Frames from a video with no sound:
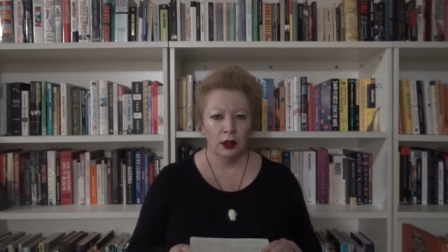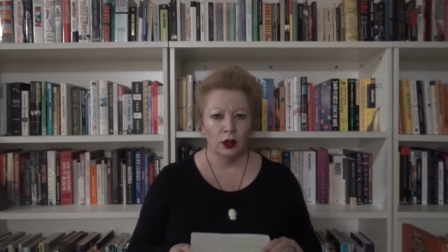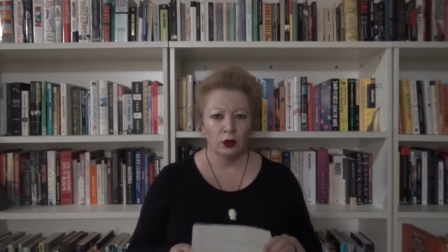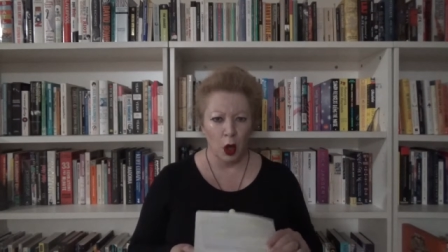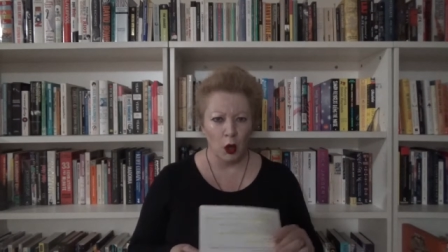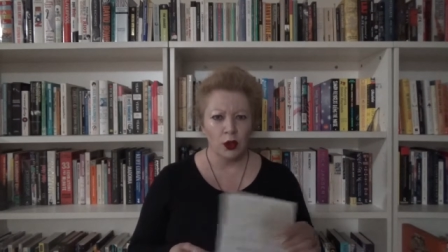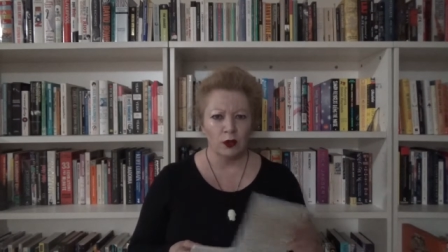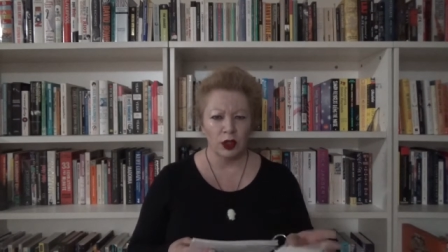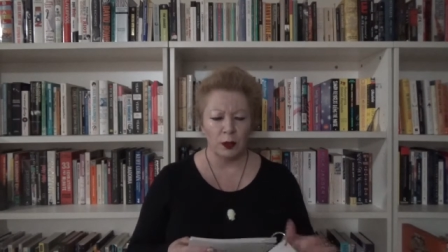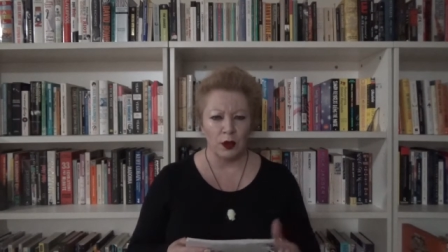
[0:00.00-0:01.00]
the roles and
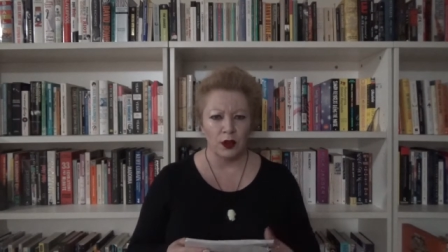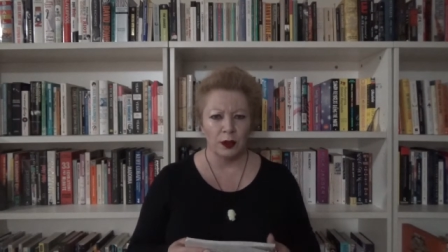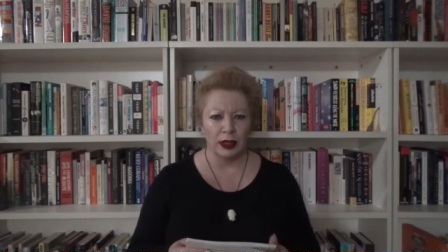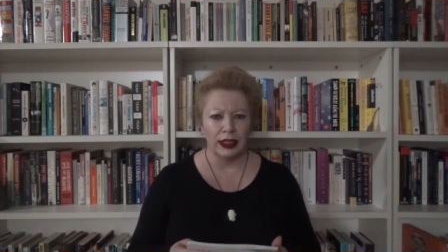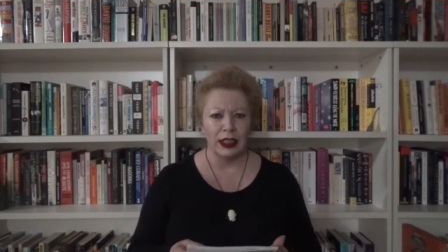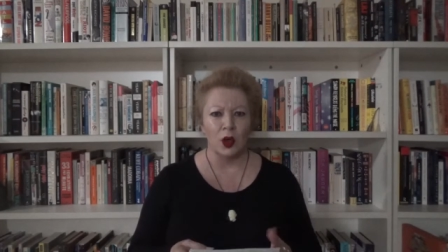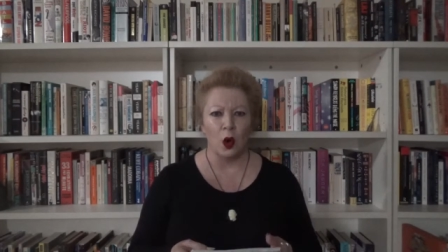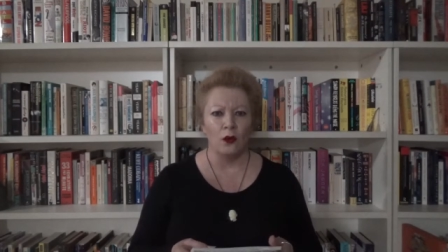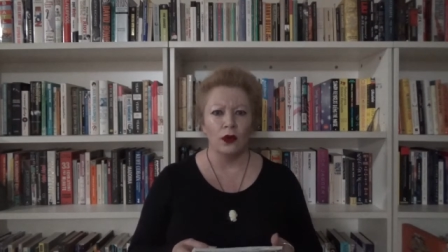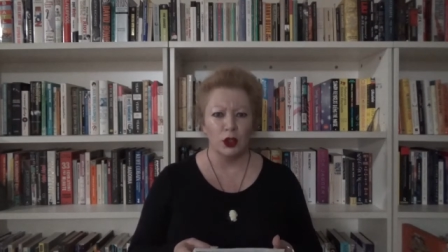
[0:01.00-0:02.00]
responsibilities
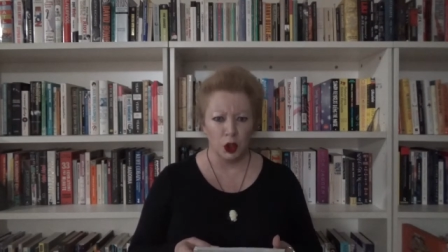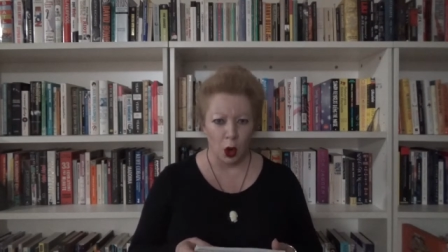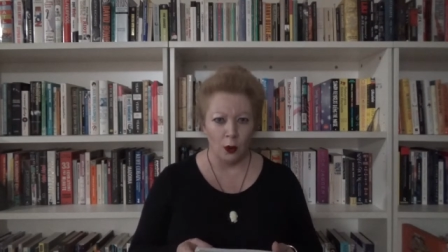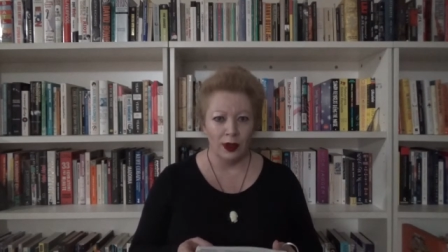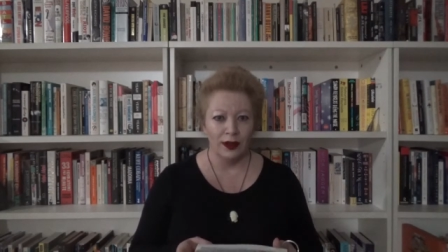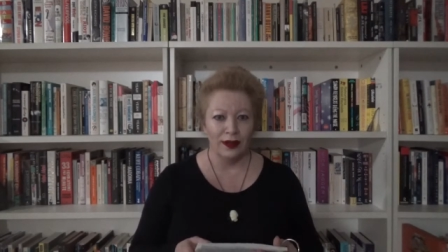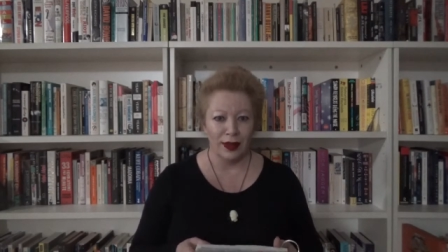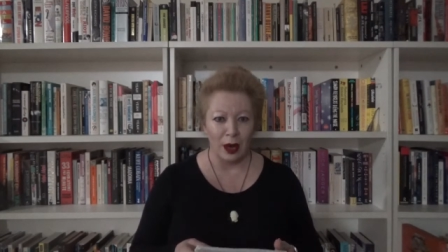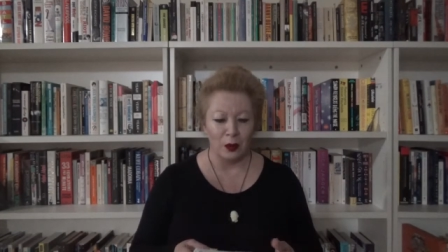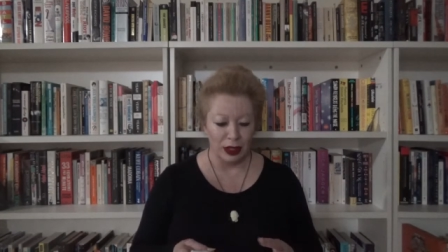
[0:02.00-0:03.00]
of the job
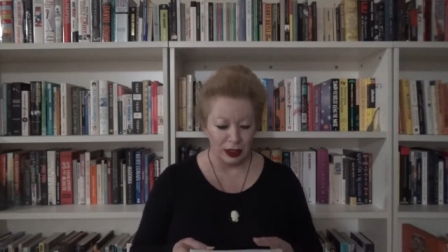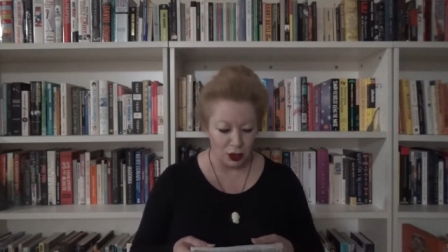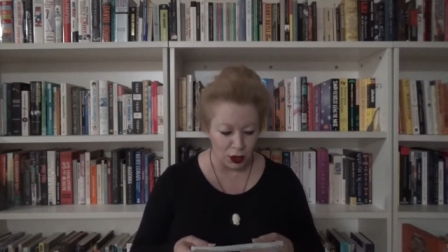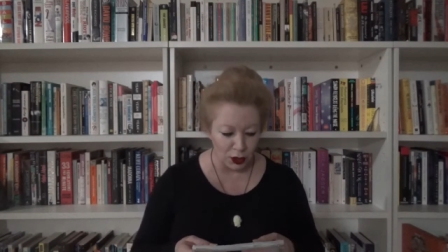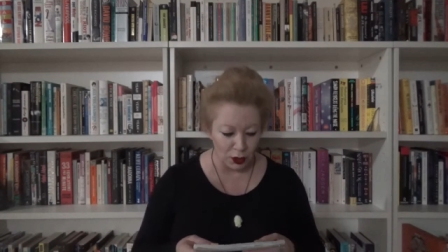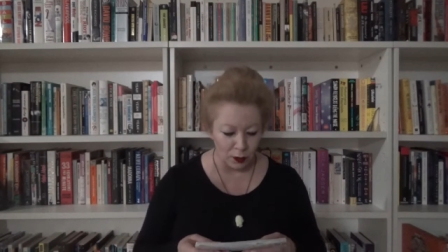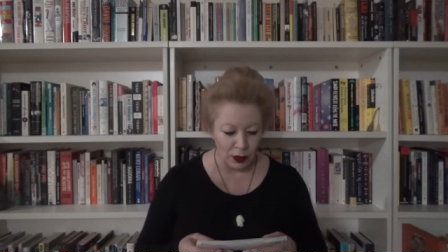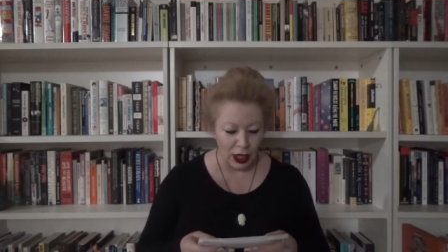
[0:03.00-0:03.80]
that we do.